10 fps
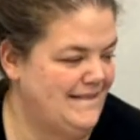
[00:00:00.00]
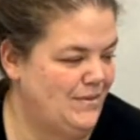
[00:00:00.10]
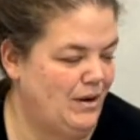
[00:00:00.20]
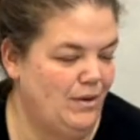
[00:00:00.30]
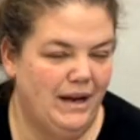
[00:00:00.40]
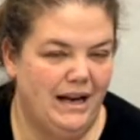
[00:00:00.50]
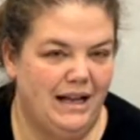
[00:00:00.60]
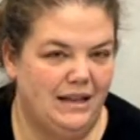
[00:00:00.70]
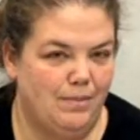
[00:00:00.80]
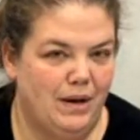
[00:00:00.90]
When are we going to
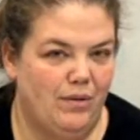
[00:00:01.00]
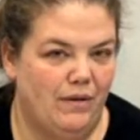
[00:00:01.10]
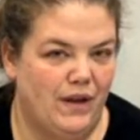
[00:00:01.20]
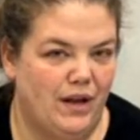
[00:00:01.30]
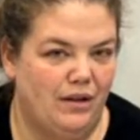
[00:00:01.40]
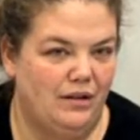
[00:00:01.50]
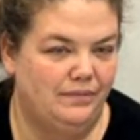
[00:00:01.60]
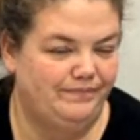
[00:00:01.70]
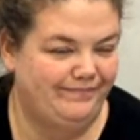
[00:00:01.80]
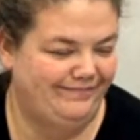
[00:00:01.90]
get the big reveal?
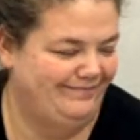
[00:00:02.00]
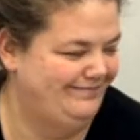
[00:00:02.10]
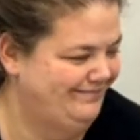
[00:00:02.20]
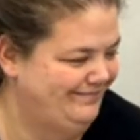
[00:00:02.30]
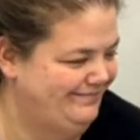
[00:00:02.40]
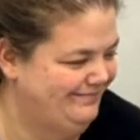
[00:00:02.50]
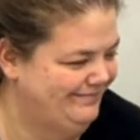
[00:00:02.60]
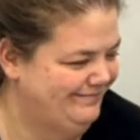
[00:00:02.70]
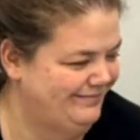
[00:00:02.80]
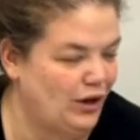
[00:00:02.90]

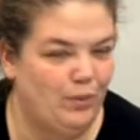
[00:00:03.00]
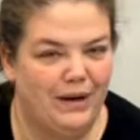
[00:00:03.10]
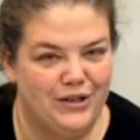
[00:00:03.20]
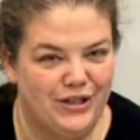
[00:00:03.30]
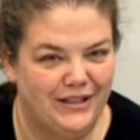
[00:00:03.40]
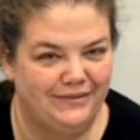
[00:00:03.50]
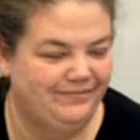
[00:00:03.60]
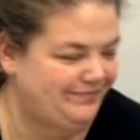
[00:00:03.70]
No pressure.